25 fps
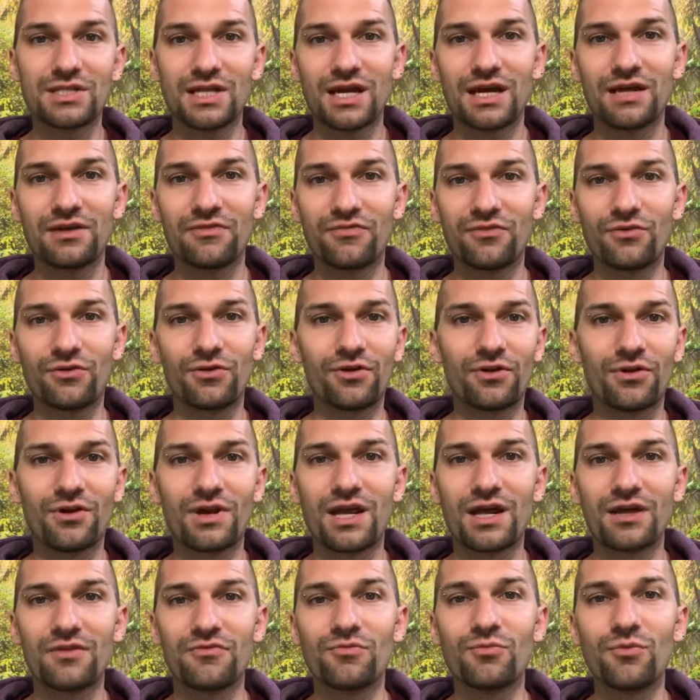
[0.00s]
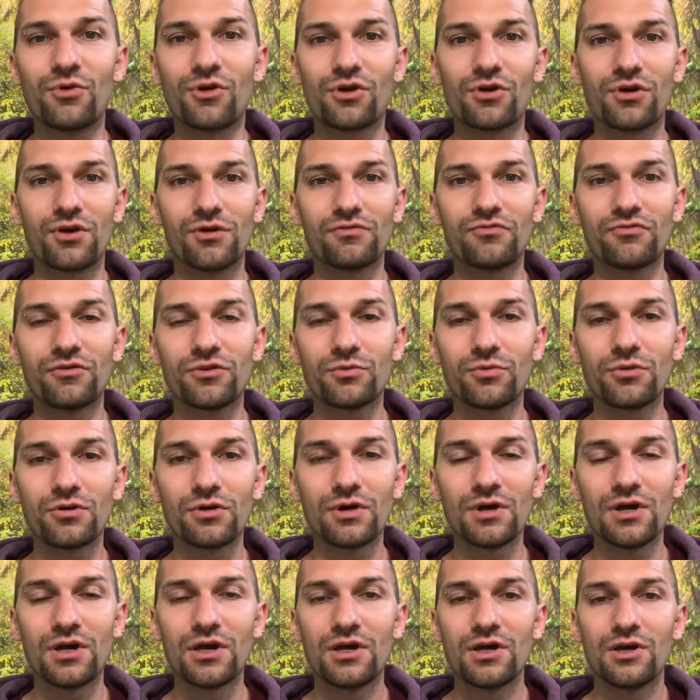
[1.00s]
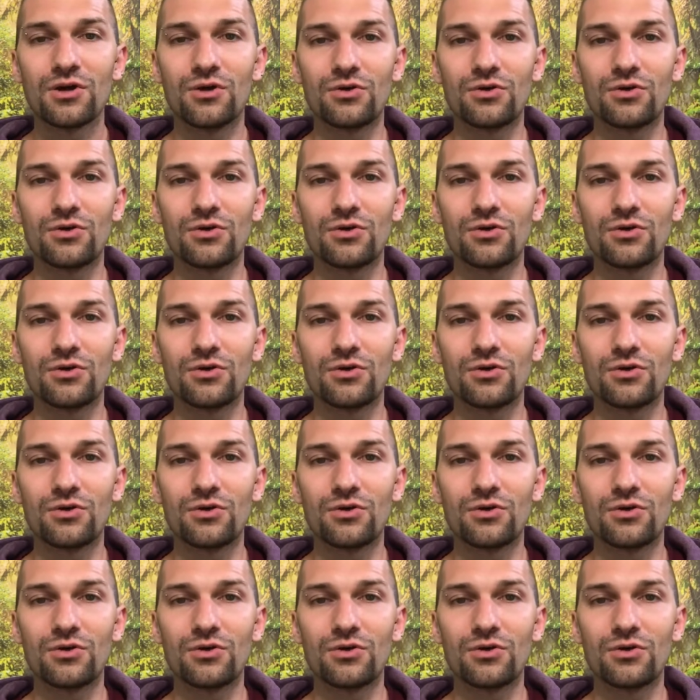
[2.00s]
life or her life more comfortable